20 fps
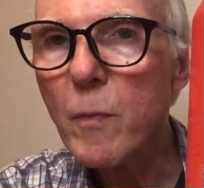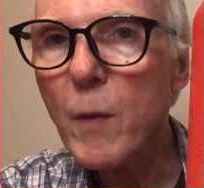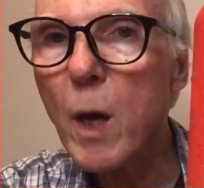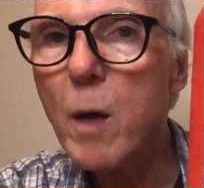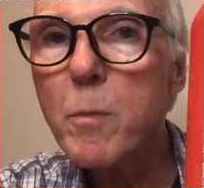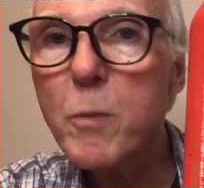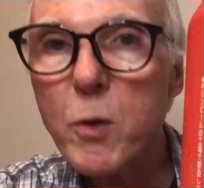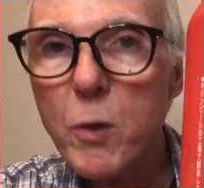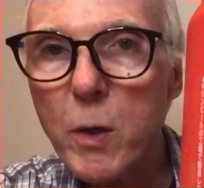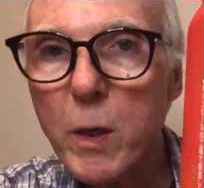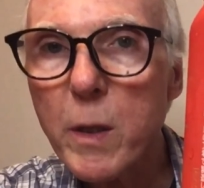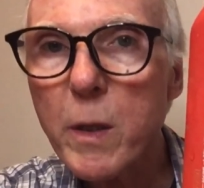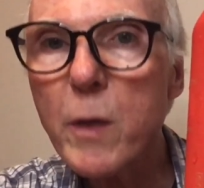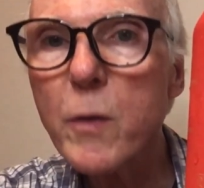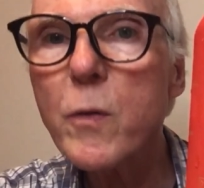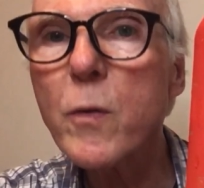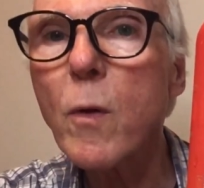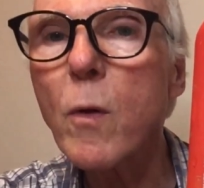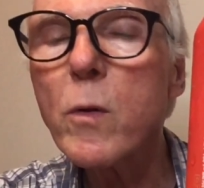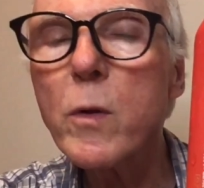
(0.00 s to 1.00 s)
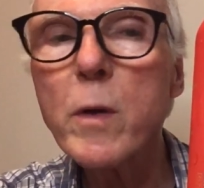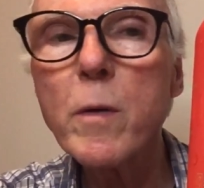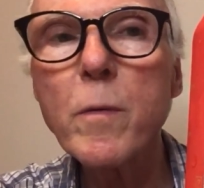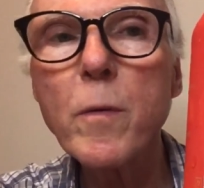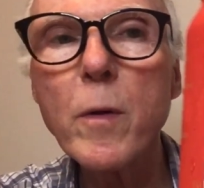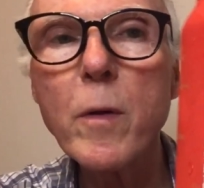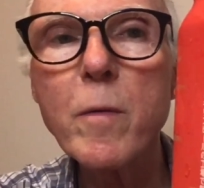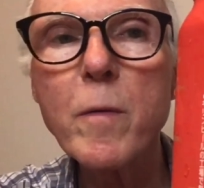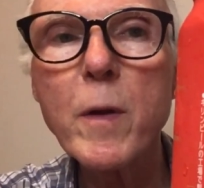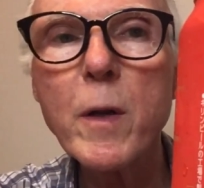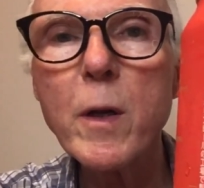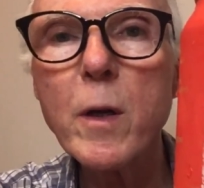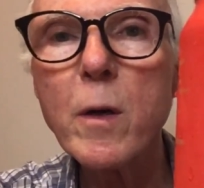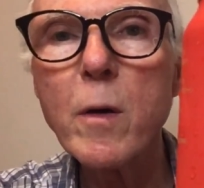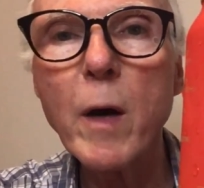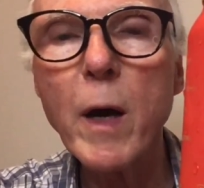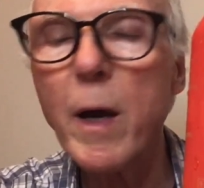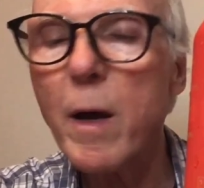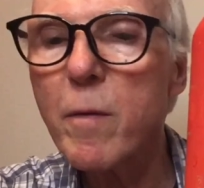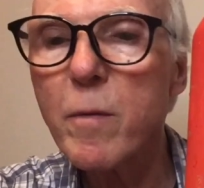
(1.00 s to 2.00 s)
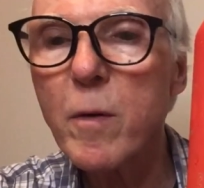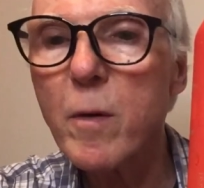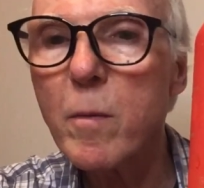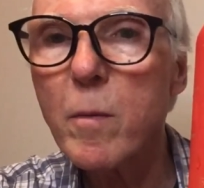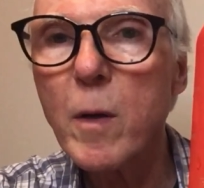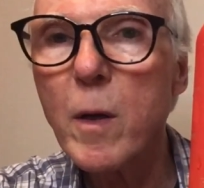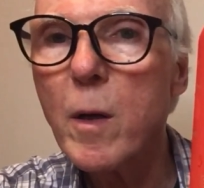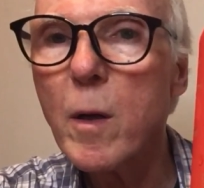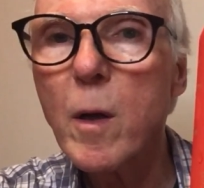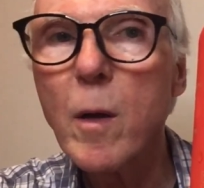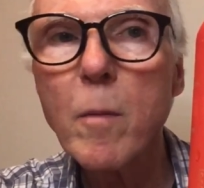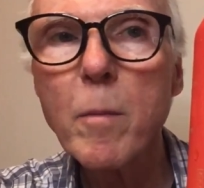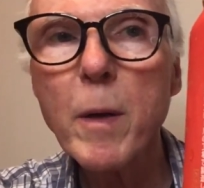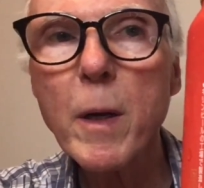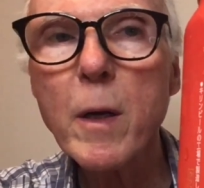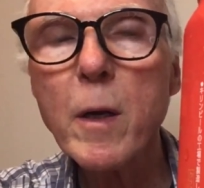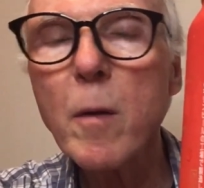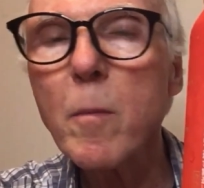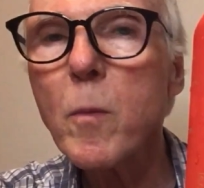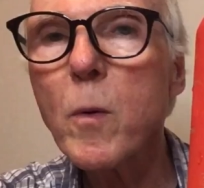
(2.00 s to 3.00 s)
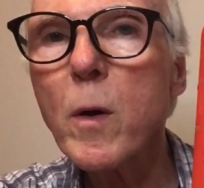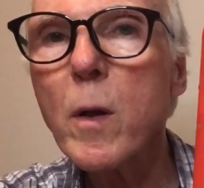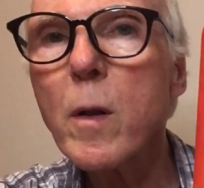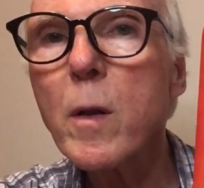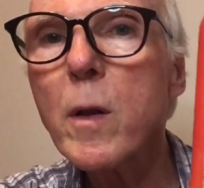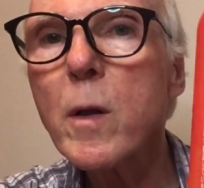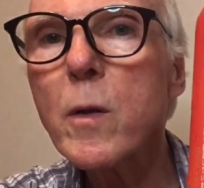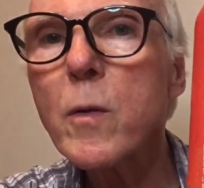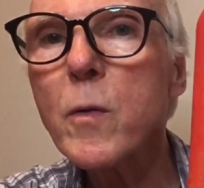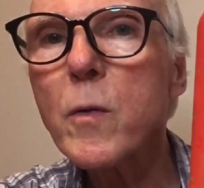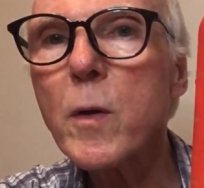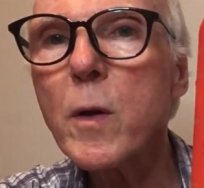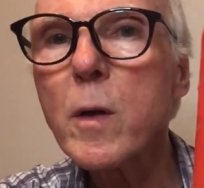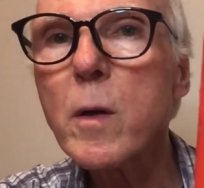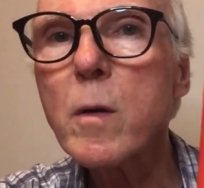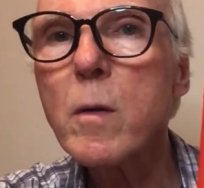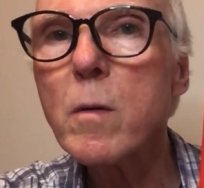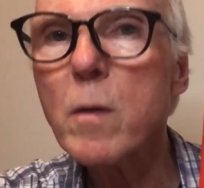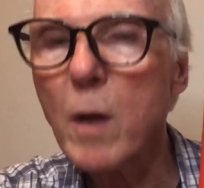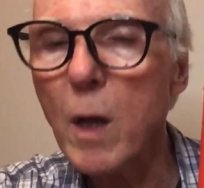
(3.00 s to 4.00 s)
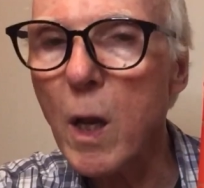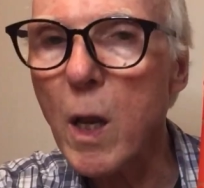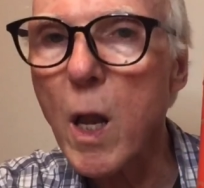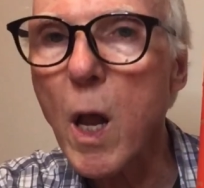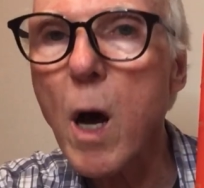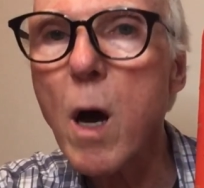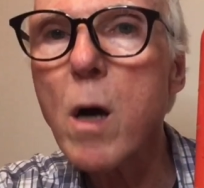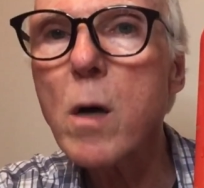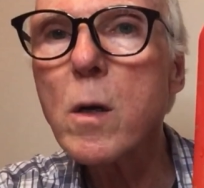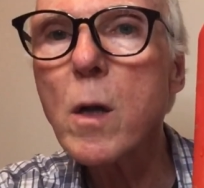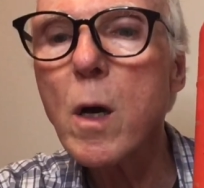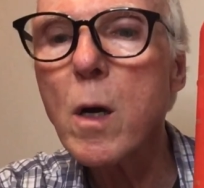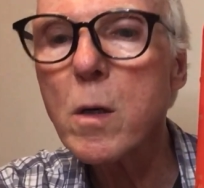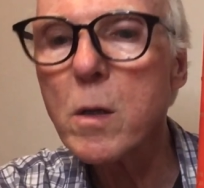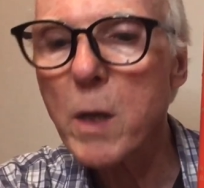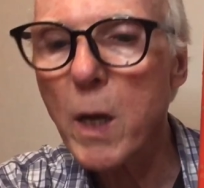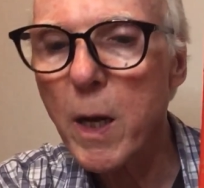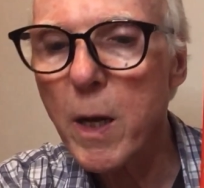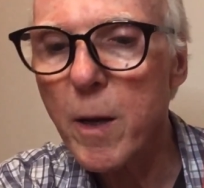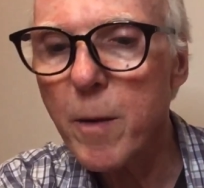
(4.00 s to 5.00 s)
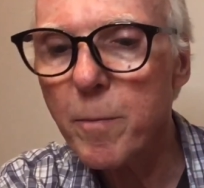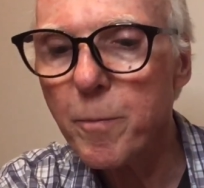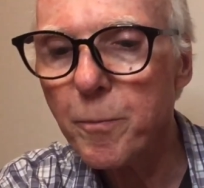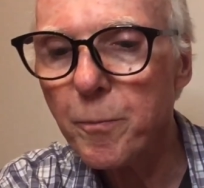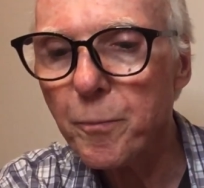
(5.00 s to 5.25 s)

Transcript: I'm doing this only for the video. I haven't picked up one of these in a long time.